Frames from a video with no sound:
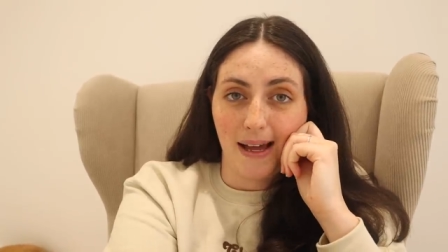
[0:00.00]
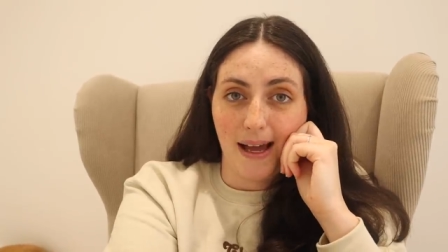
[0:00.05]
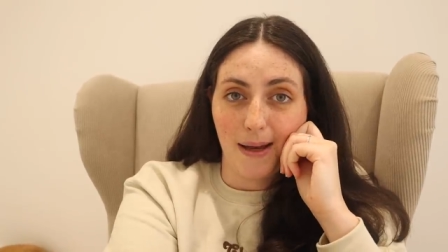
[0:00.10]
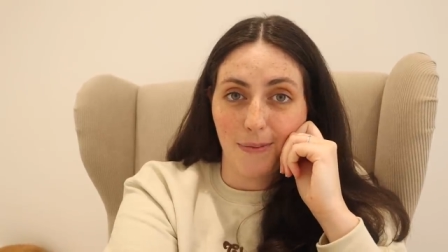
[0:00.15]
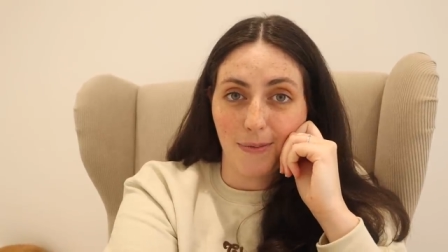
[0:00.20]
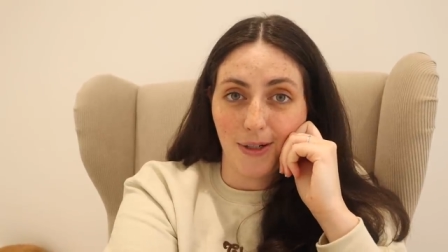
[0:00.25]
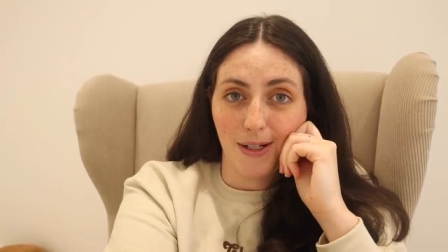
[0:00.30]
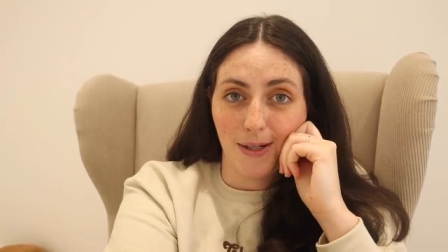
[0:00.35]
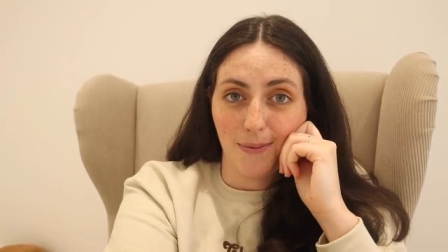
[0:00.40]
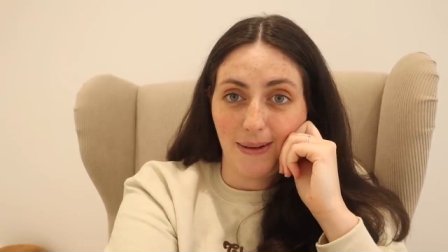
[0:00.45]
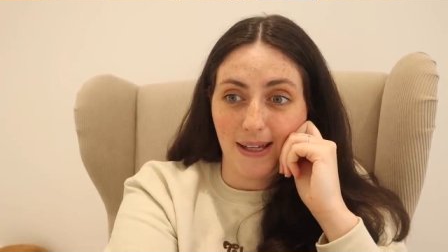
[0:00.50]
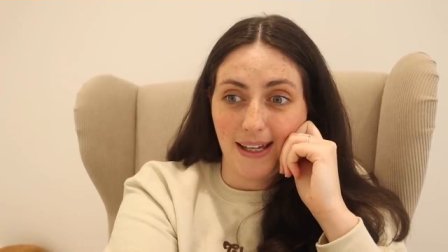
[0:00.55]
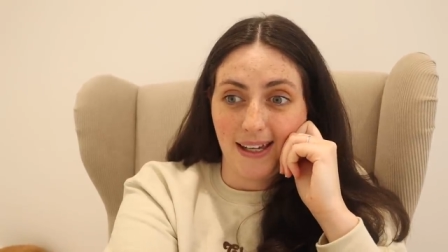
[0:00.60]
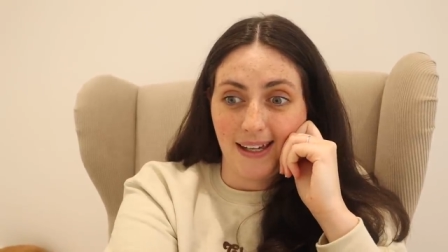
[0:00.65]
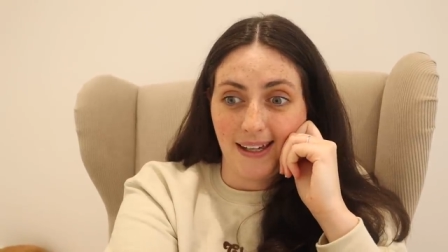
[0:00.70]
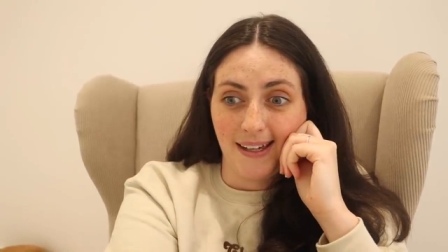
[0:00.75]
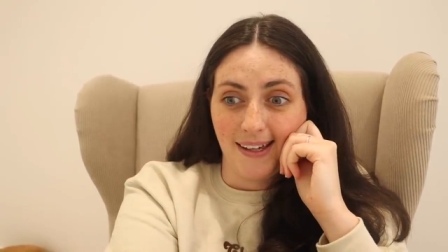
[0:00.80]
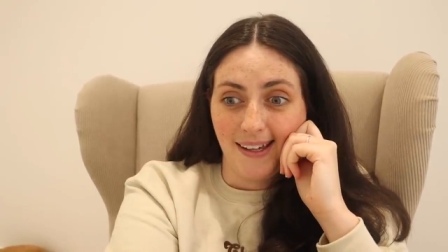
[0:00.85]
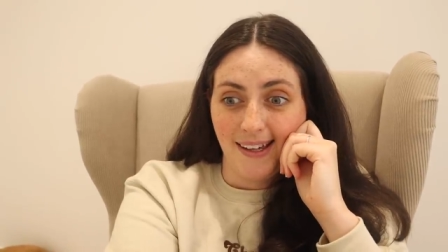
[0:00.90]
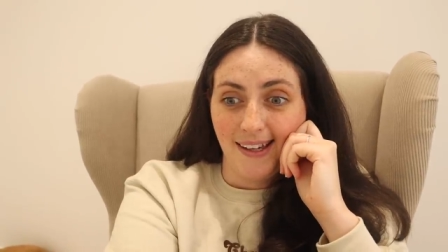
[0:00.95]
I'm going to
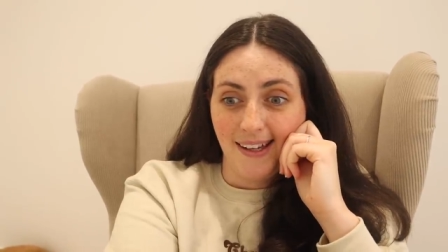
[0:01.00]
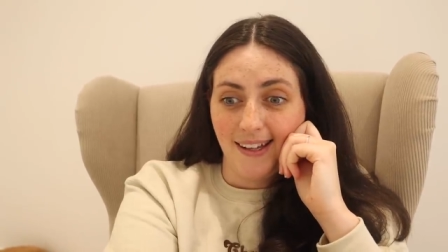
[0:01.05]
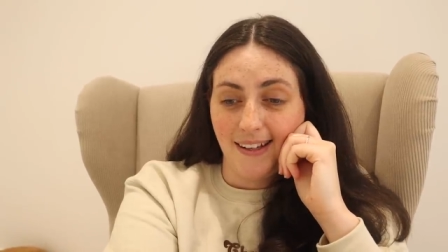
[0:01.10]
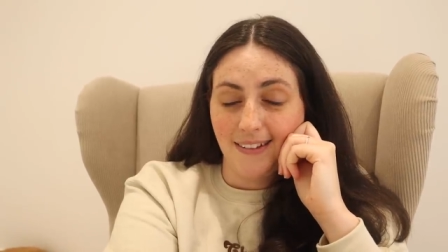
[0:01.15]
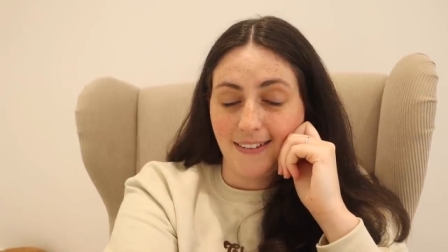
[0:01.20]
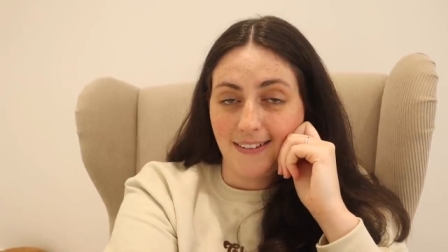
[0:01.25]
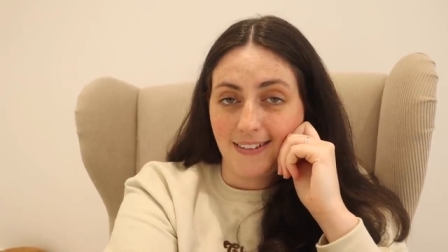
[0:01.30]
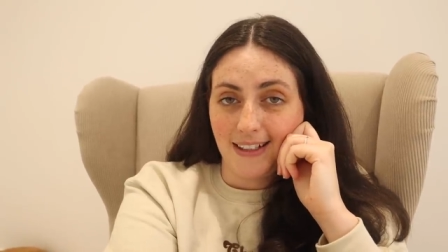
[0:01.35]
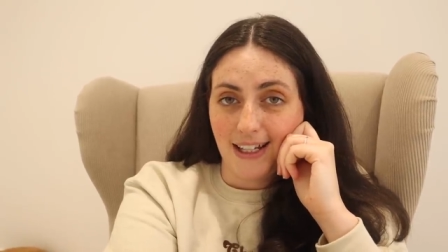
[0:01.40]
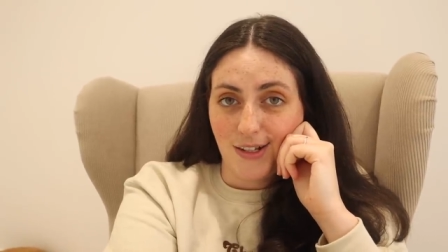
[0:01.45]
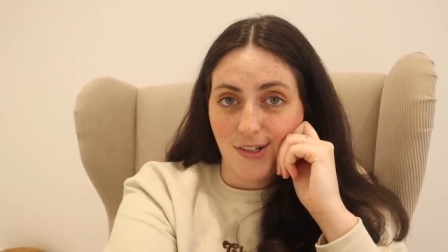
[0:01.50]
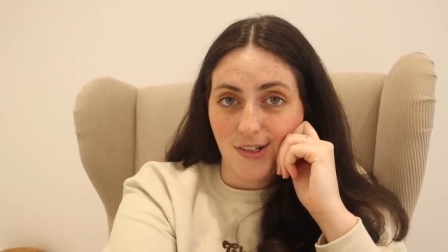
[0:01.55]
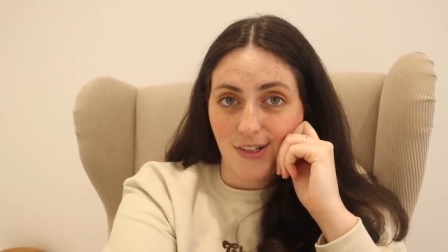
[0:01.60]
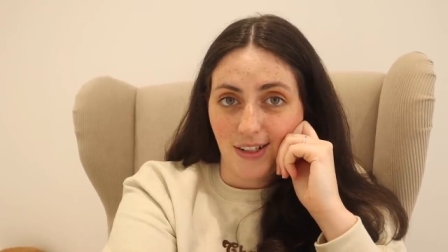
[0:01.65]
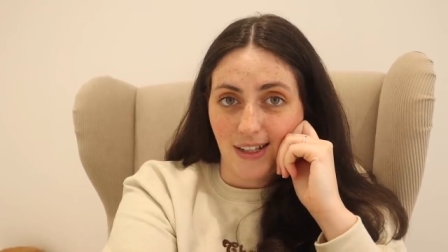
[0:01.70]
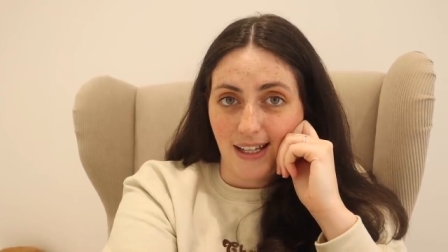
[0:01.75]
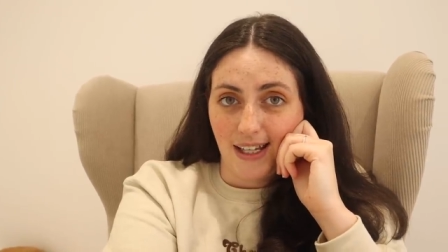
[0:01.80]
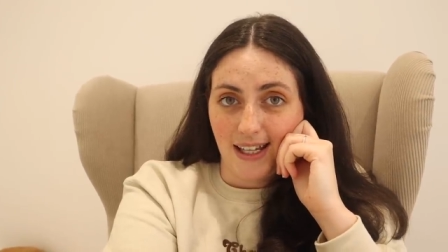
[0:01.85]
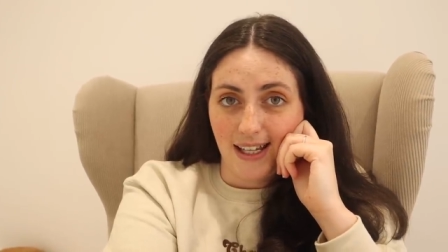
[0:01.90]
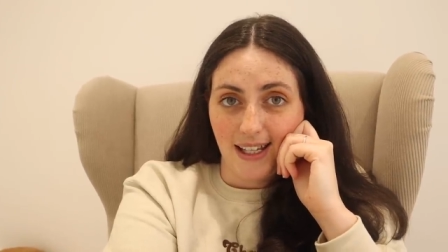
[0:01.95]
be
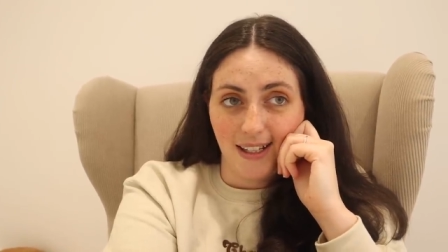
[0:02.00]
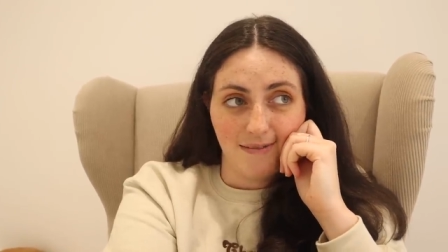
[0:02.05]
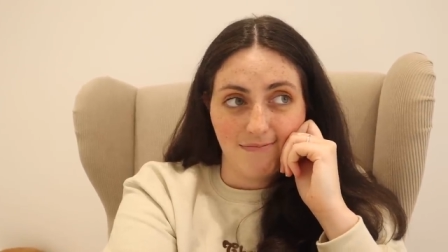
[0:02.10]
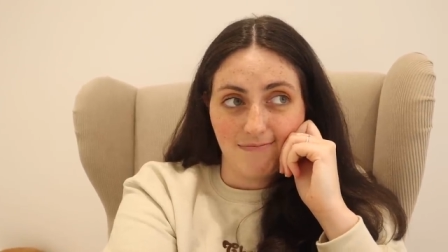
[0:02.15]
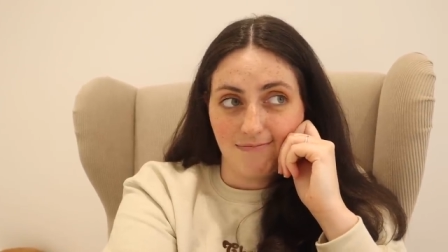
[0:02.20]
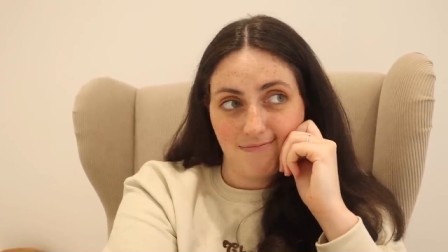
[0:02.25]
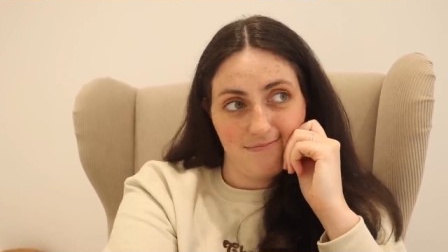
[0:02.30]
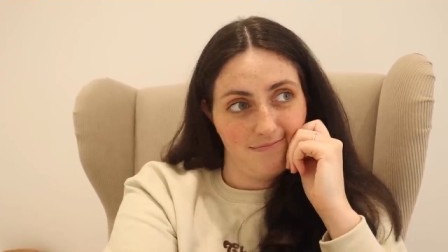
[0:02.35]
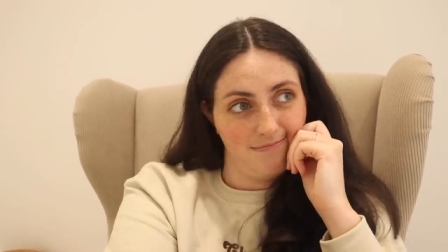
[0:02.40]
literally